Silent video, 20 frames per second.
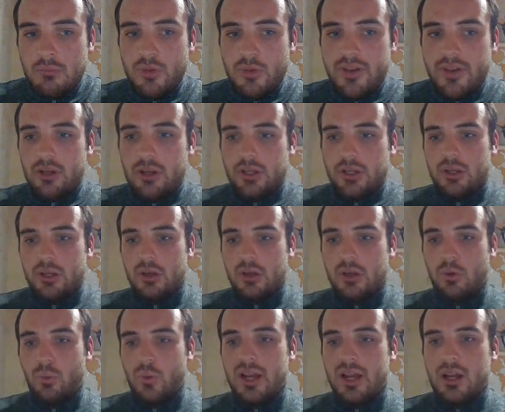Moving on,
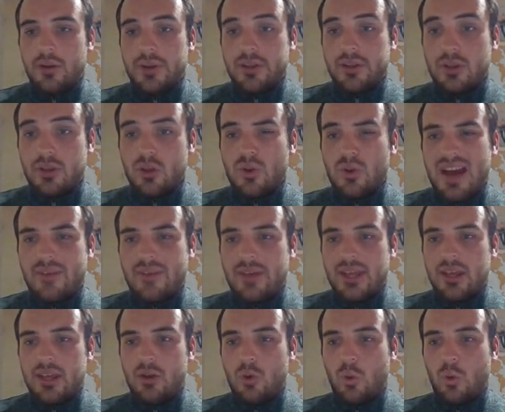we are going to
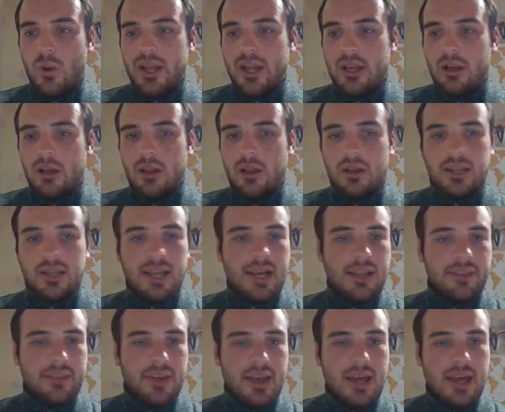have a quick look
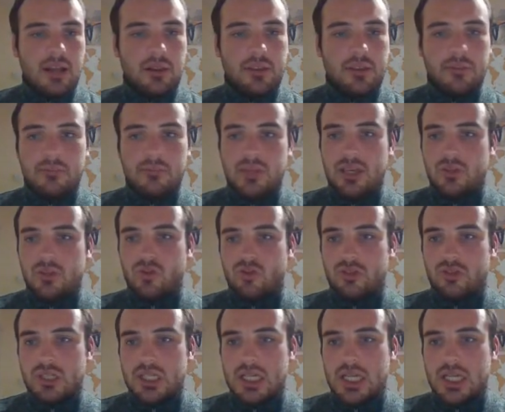at
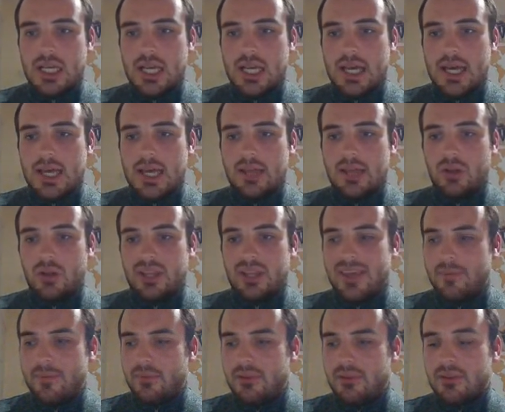altimetry.
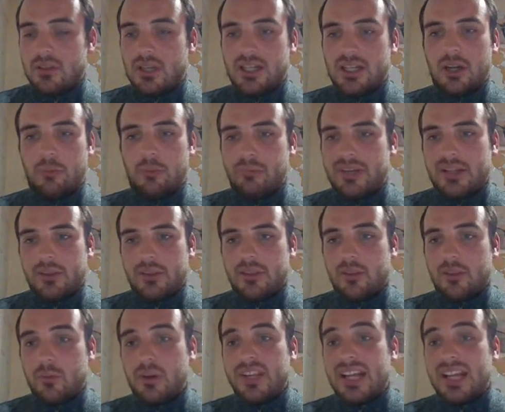I can't
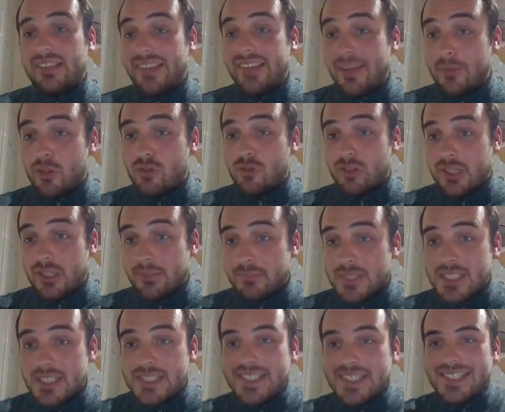pronounce this word,
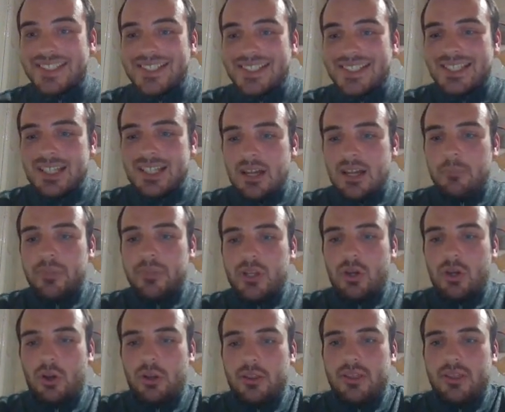altimetry,
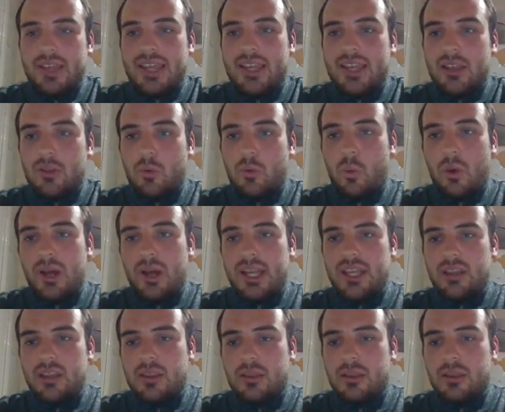because it is
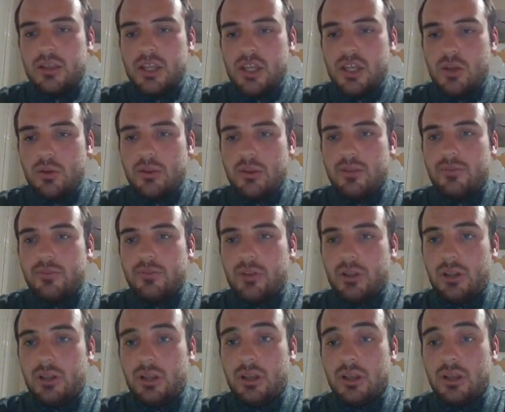quite
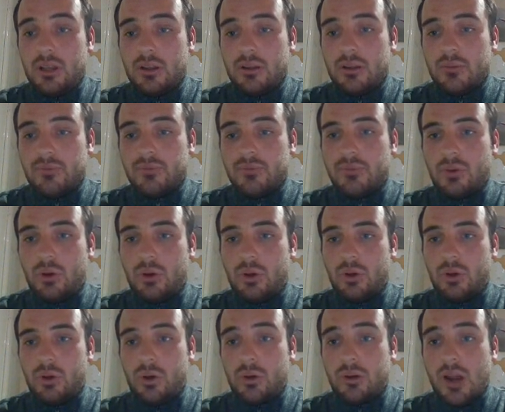useful
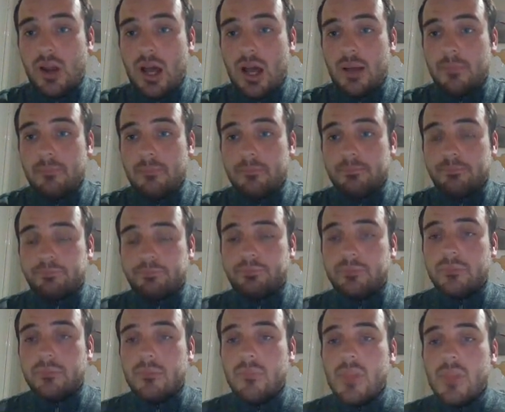for
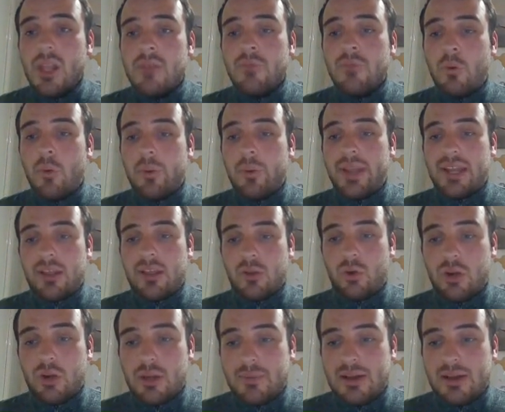what we're
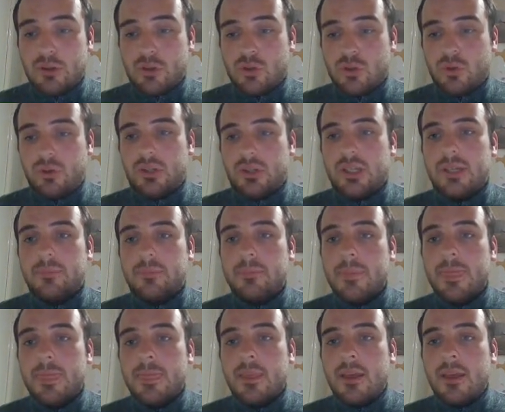going to talk about shortly.